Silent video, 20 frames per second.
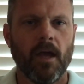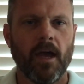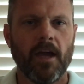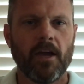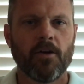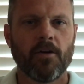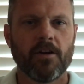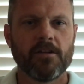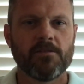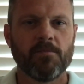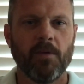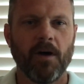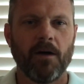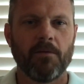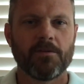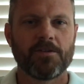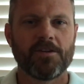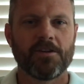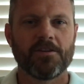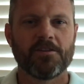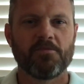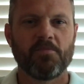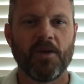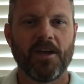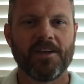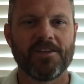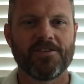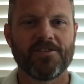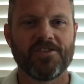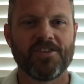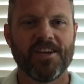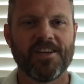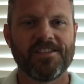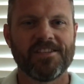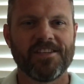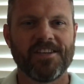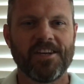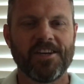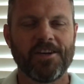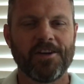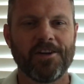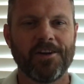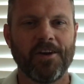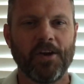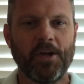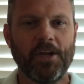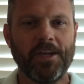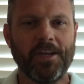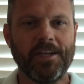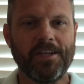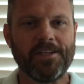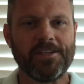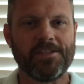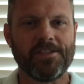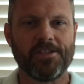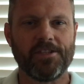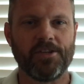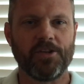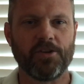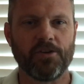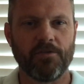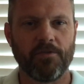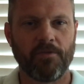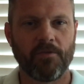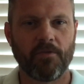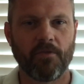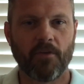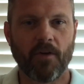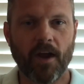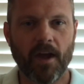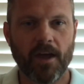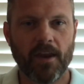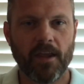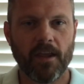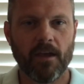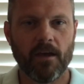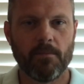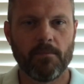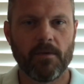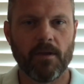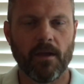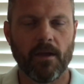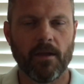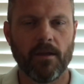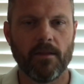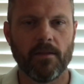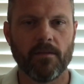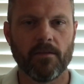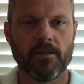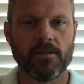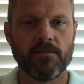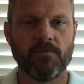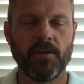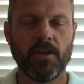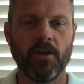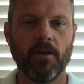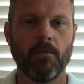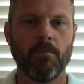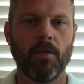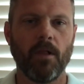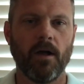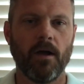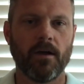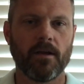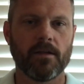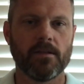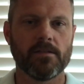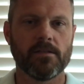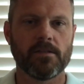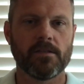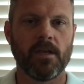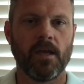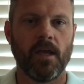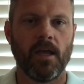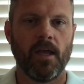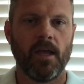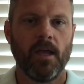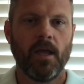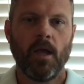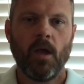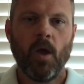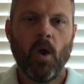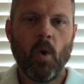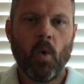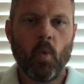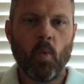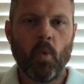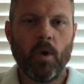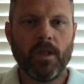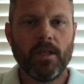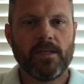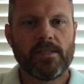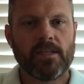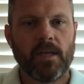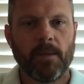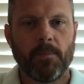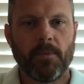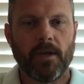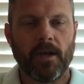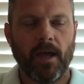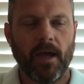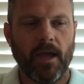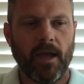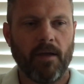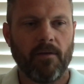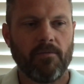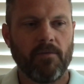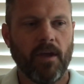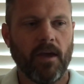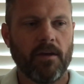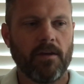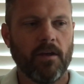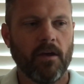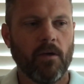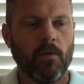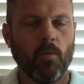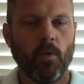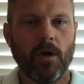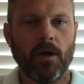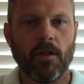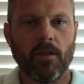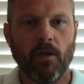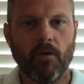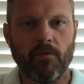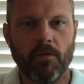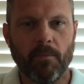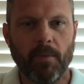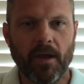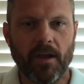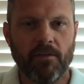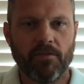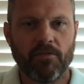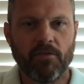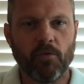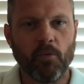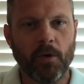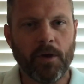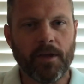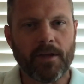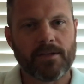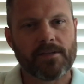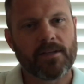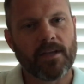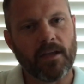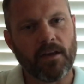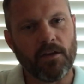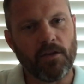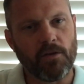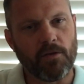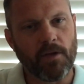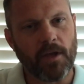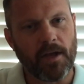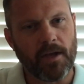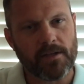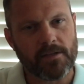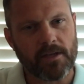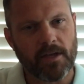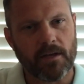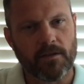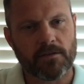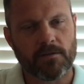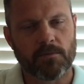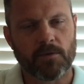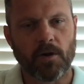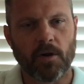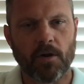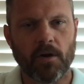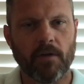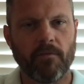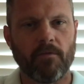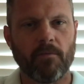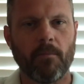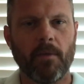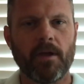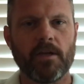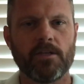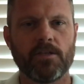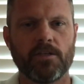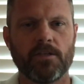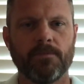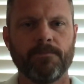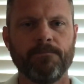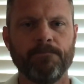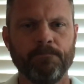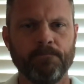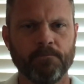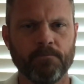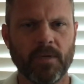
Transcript: Hey Grace Bible Church, Pastor Jason here. It is your Friday update. This video blog is really something I have not done well over the past few weeks, getting you guys out some current information.